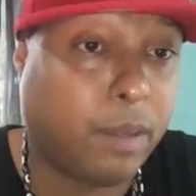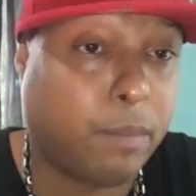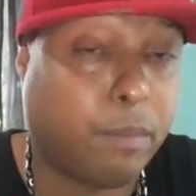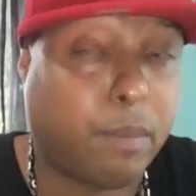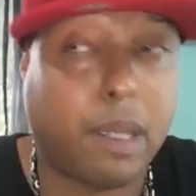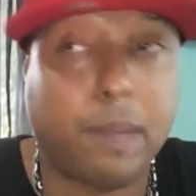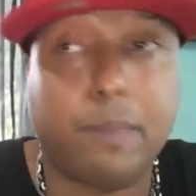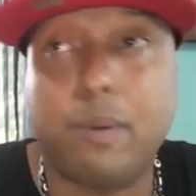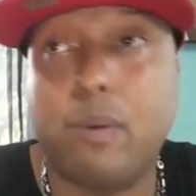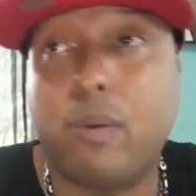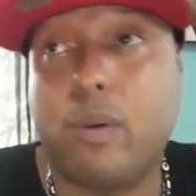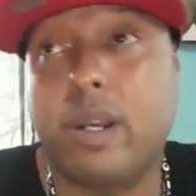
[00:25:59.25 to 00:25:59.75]

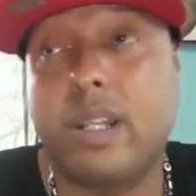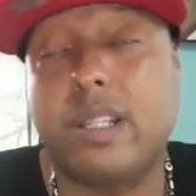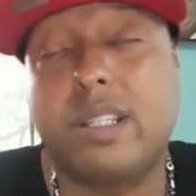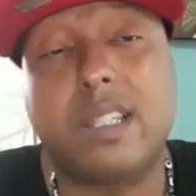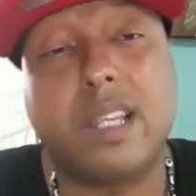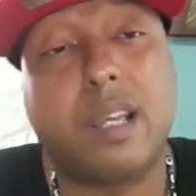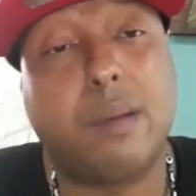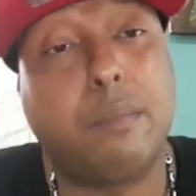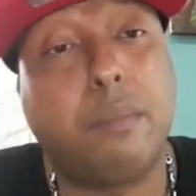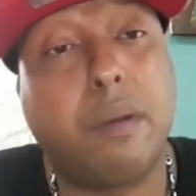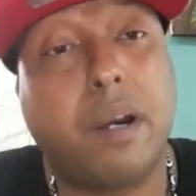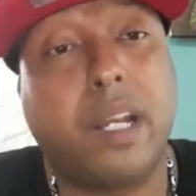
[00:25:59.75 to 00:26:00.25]
People want to
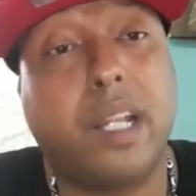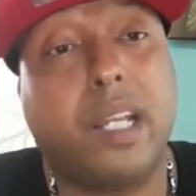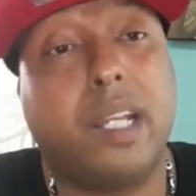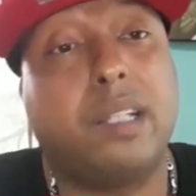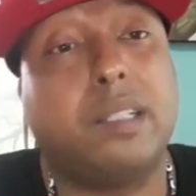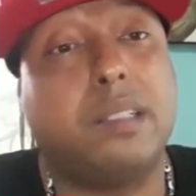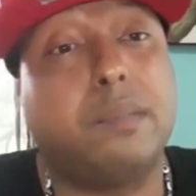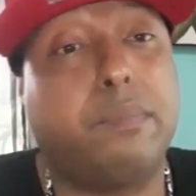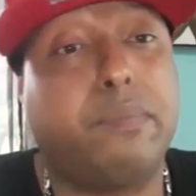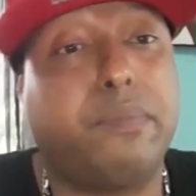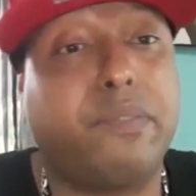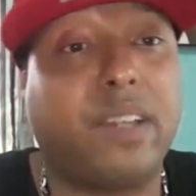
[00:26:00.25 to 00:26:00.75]
send money
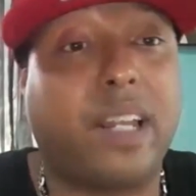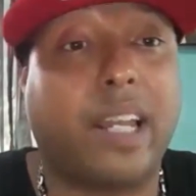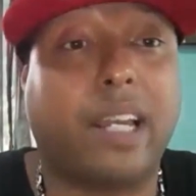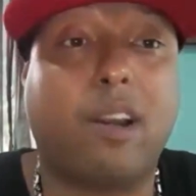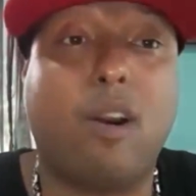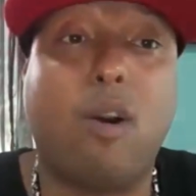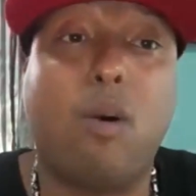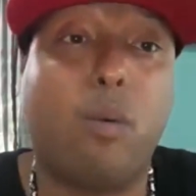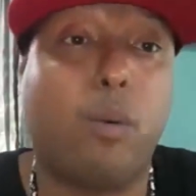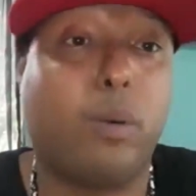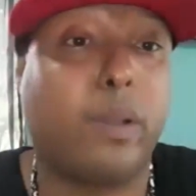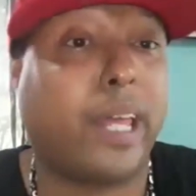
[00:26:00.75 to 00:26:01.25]
and feel like,
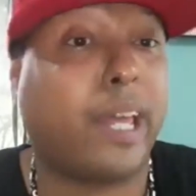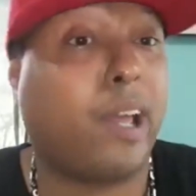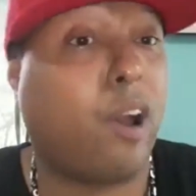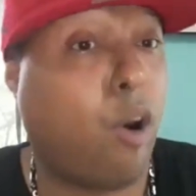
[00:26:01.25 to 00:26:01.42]
oh, well, they